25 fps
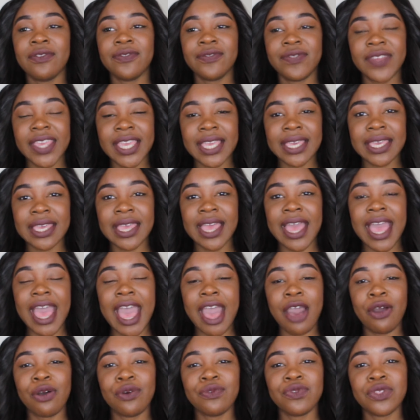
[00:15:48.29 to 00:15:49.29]
Think
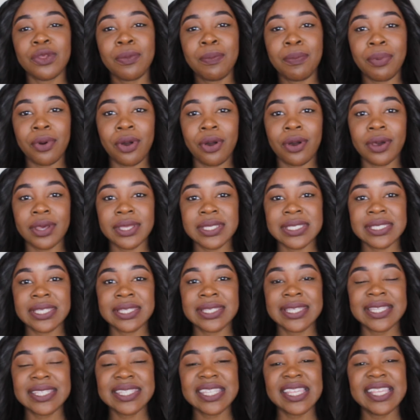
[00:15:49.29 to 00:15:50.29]
out of the
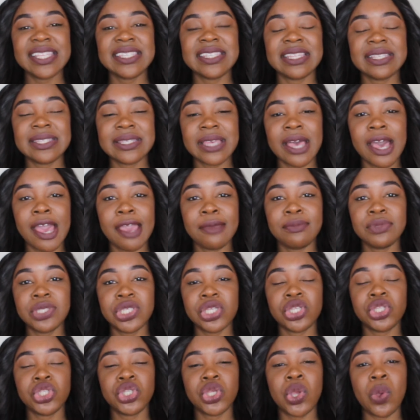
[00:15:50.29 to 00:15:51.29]
box. This is the time
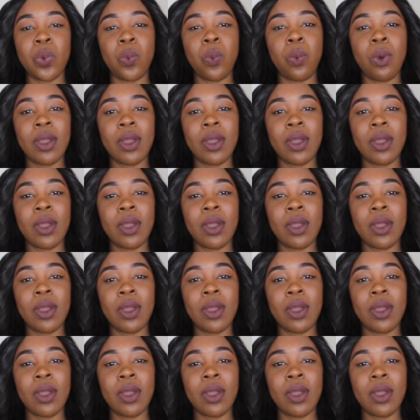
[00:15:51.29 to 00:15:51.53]
to do